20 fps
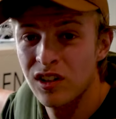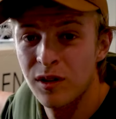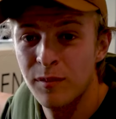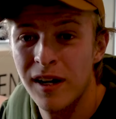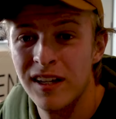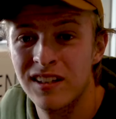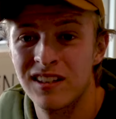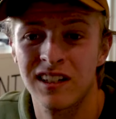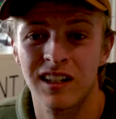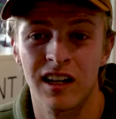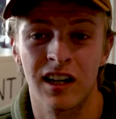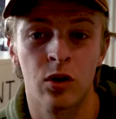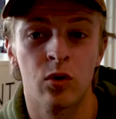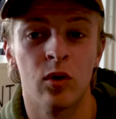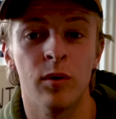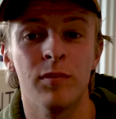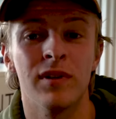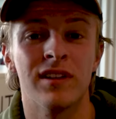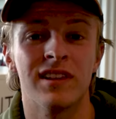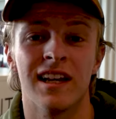an amazing
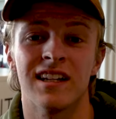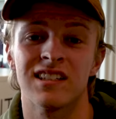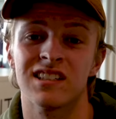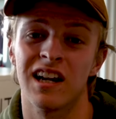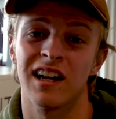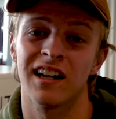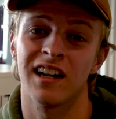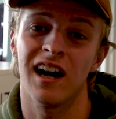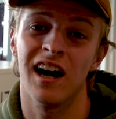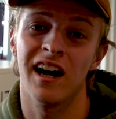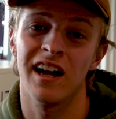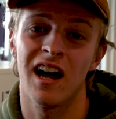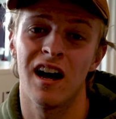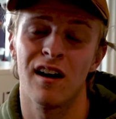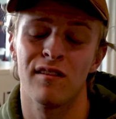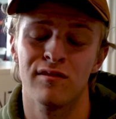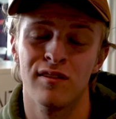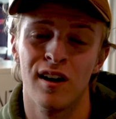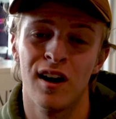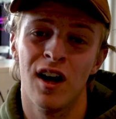equipment desk like I
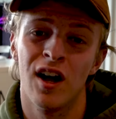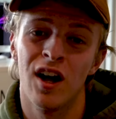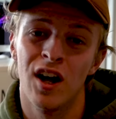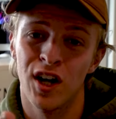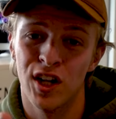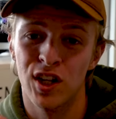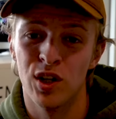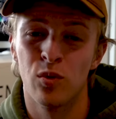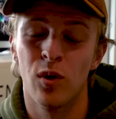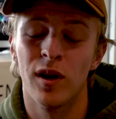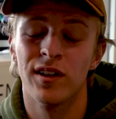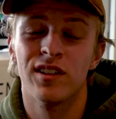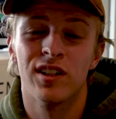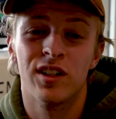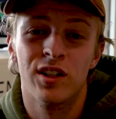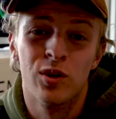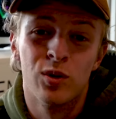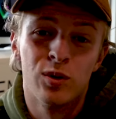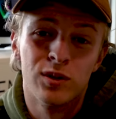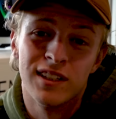have, you want to
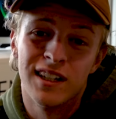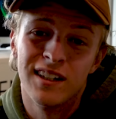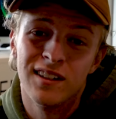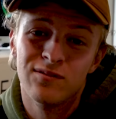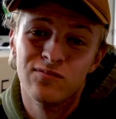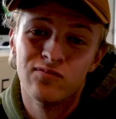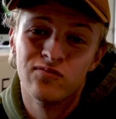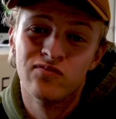use it.